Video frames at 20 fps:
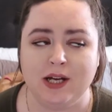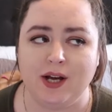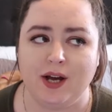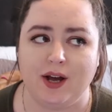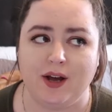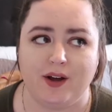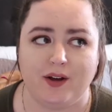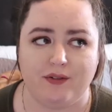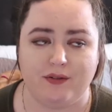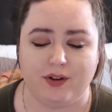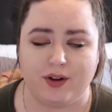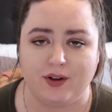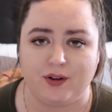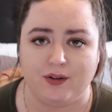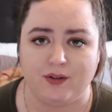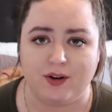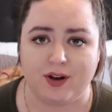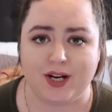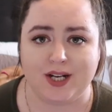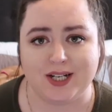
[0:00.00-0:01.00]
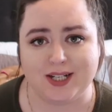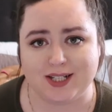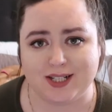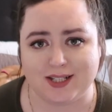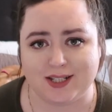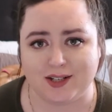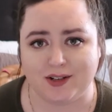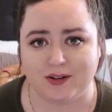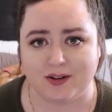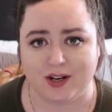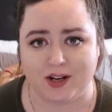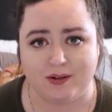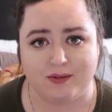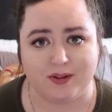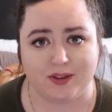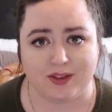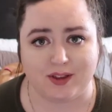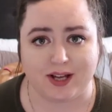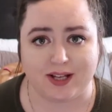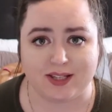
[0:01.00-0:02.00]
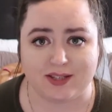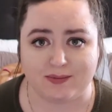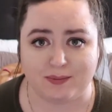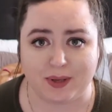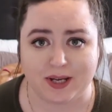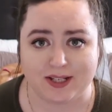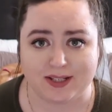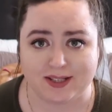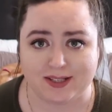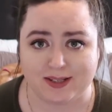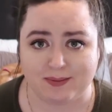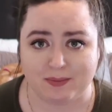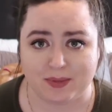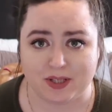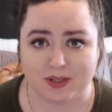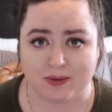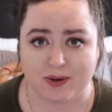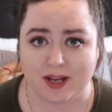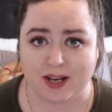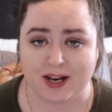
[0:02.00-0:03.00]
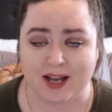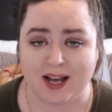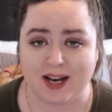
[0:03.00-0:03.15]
of agree to disagree with lots of places in between.